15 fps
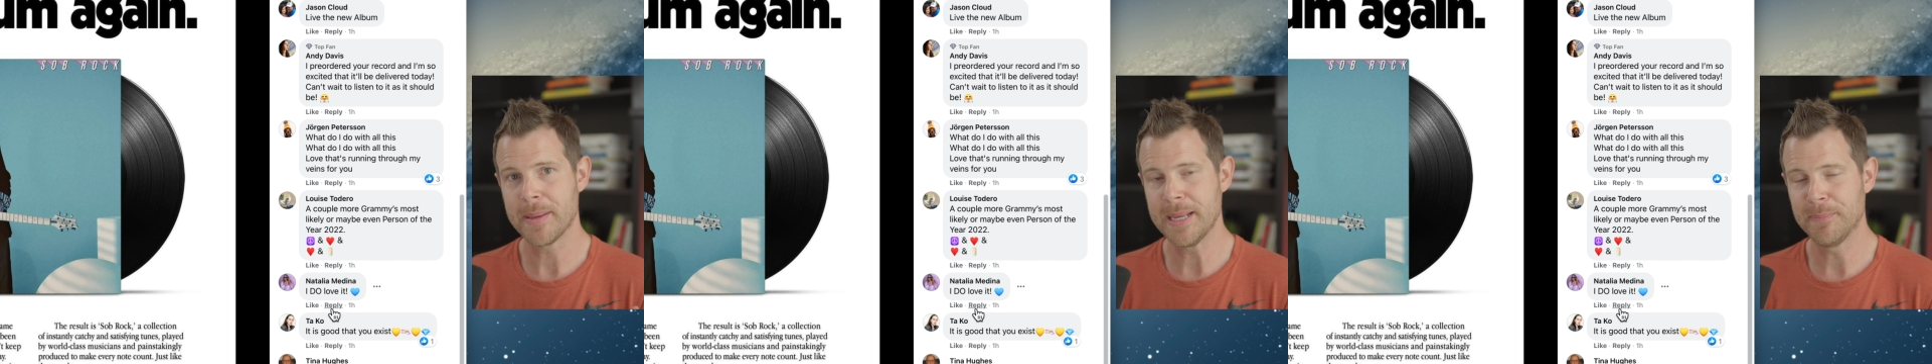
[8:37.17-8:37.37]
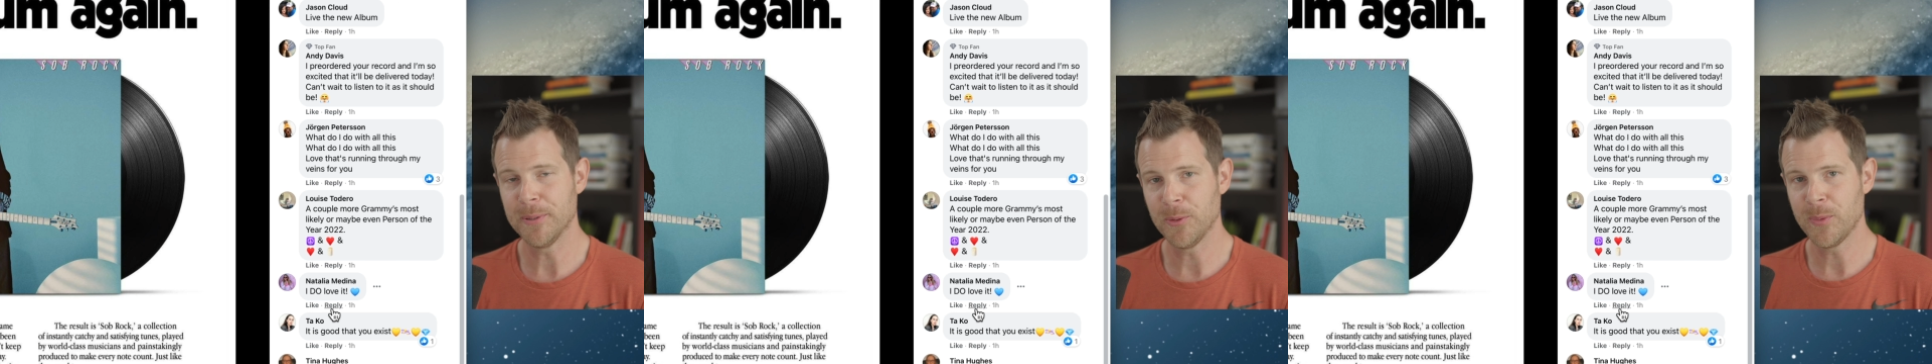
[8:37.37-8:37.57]

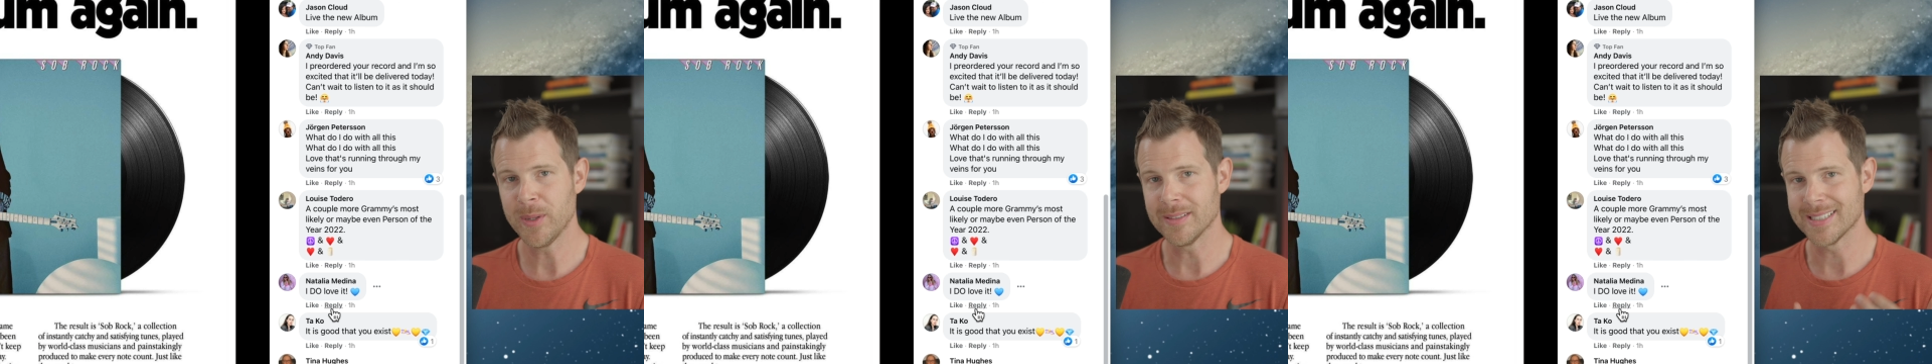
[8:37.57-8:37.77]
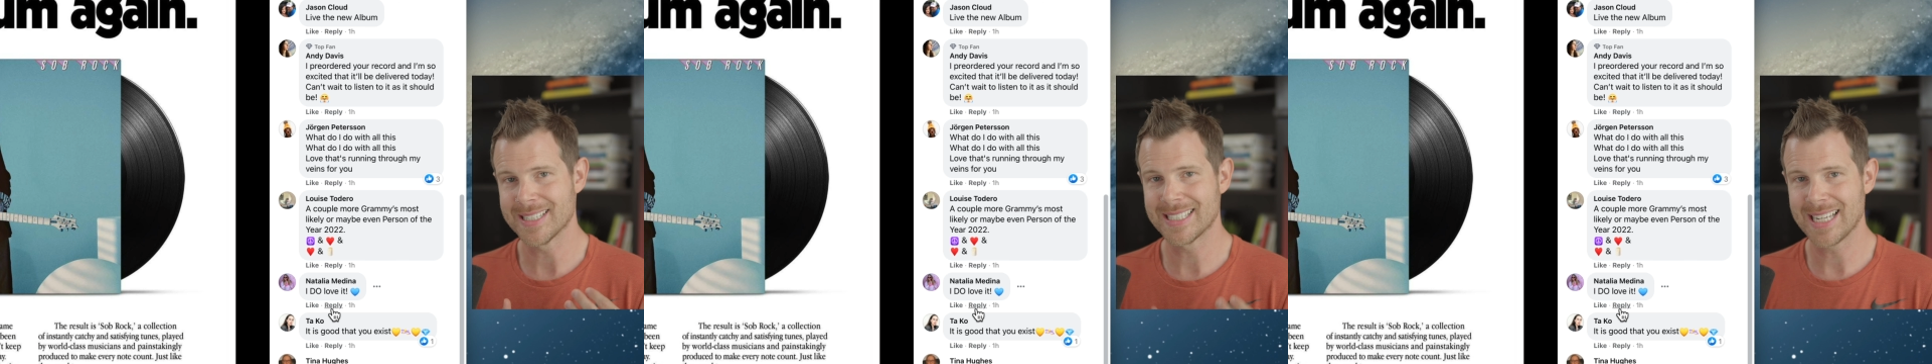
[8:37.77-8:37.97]
People
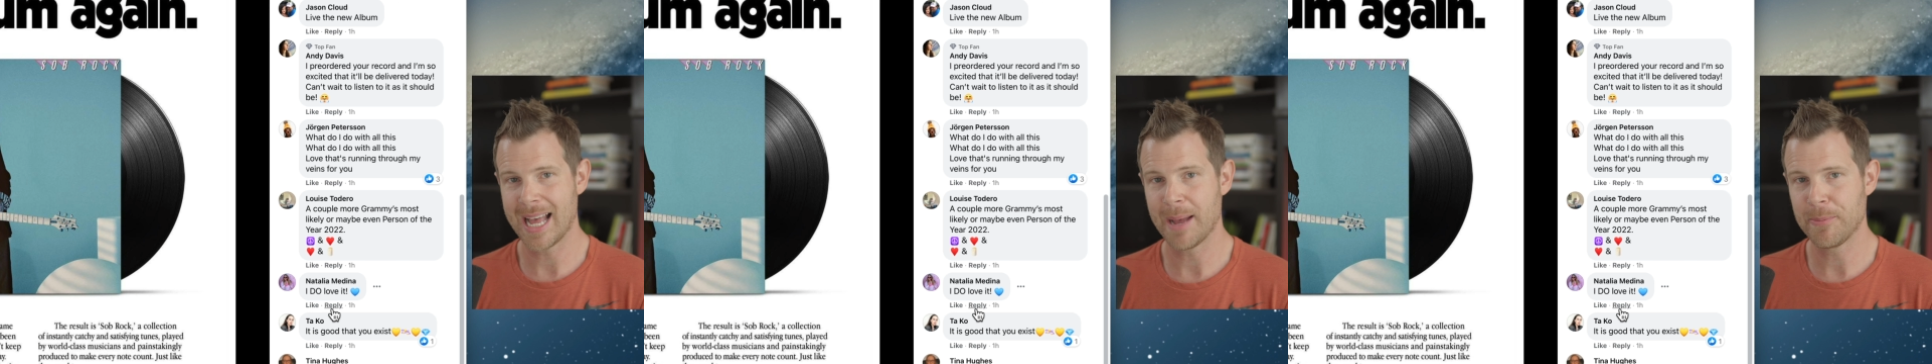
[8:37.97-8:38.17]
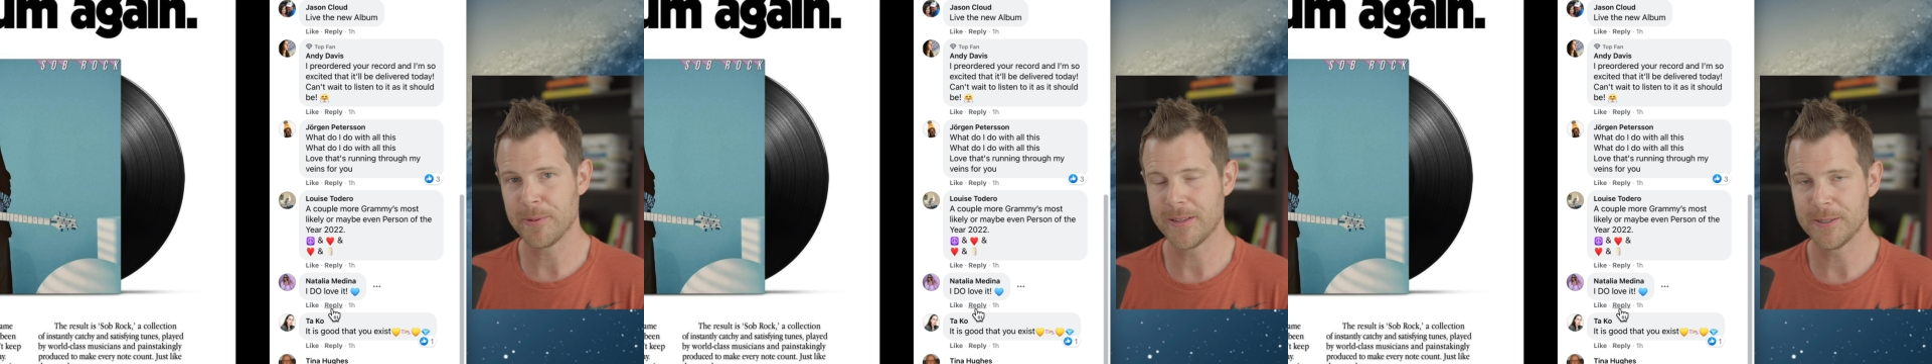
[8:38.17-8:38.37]
will
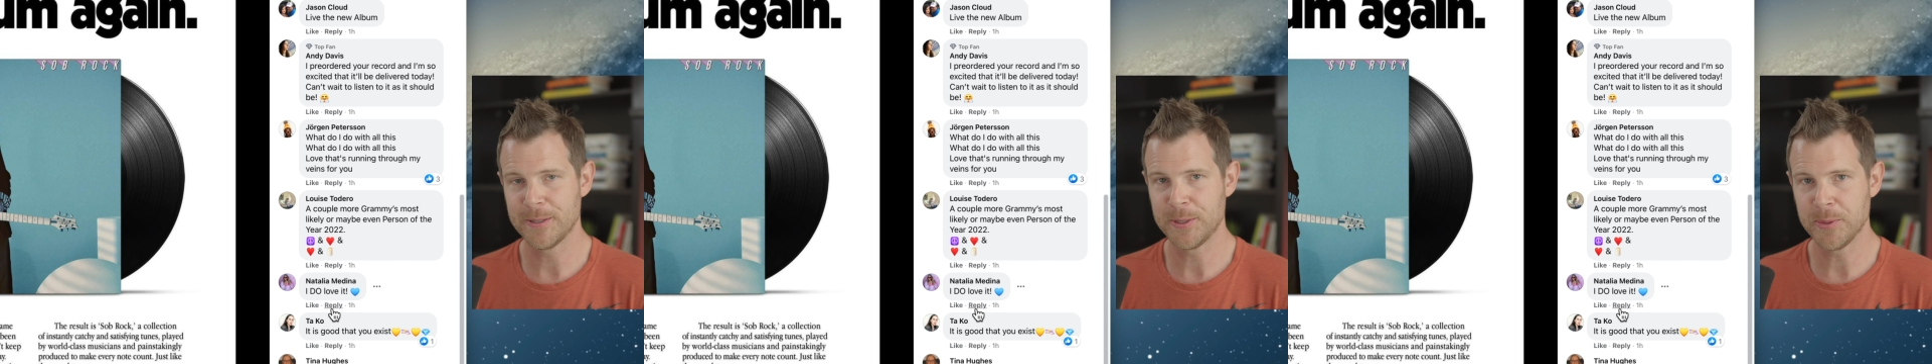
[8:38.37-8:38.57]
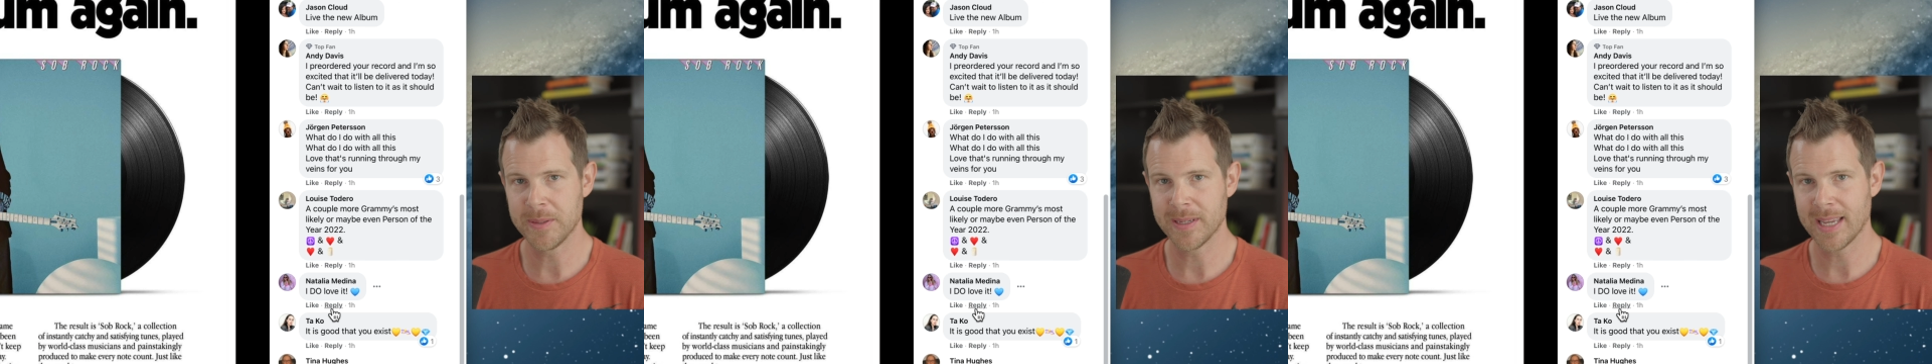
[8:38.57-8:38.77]
stop what they're
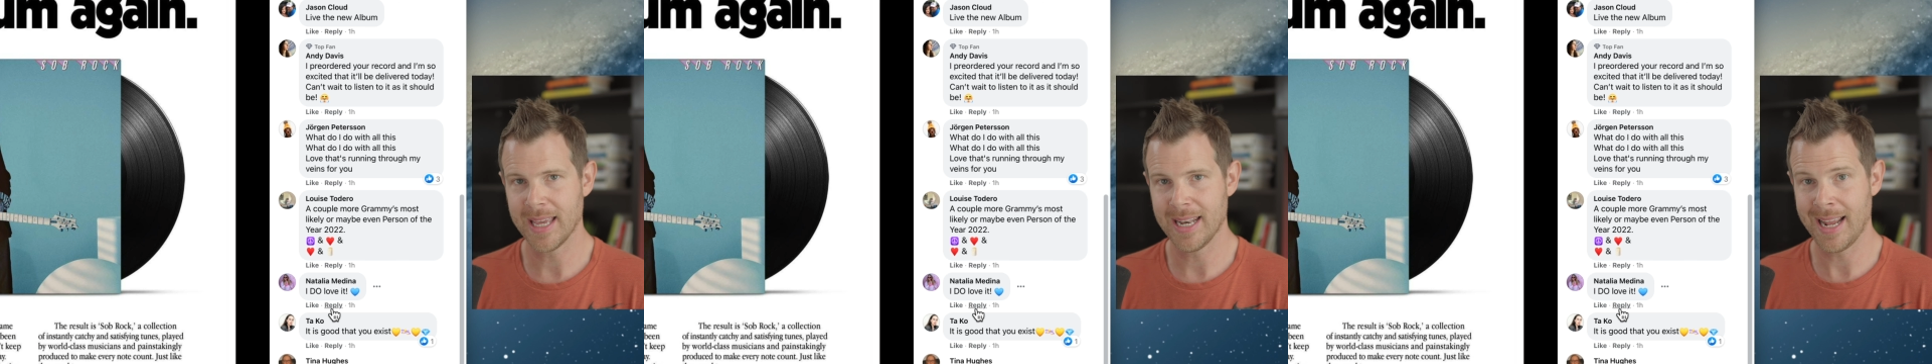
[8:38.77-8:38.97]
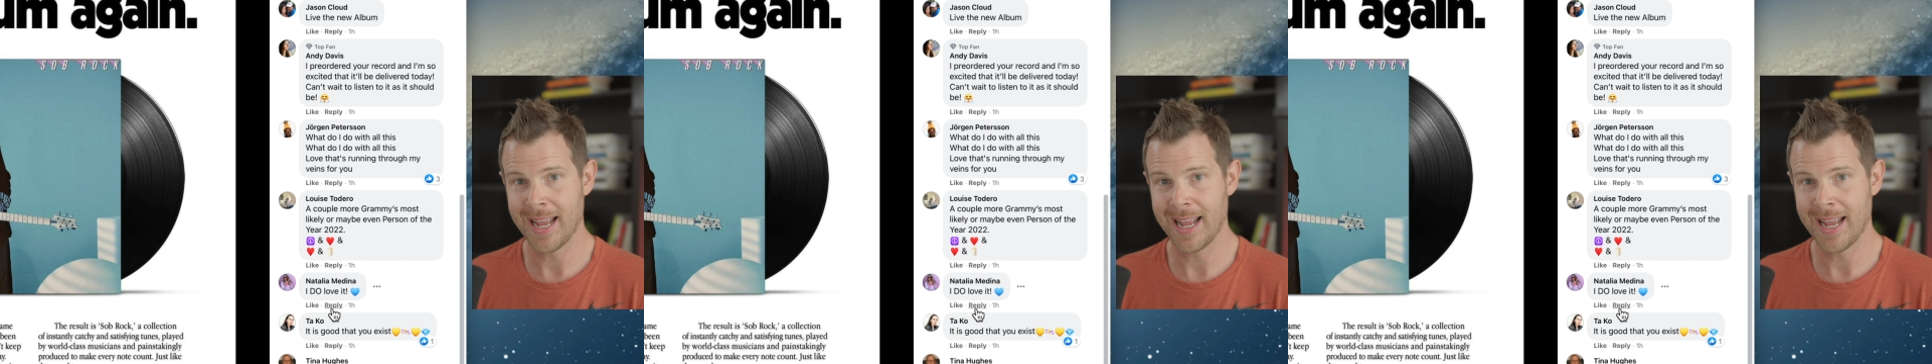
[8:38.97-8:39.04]
doing and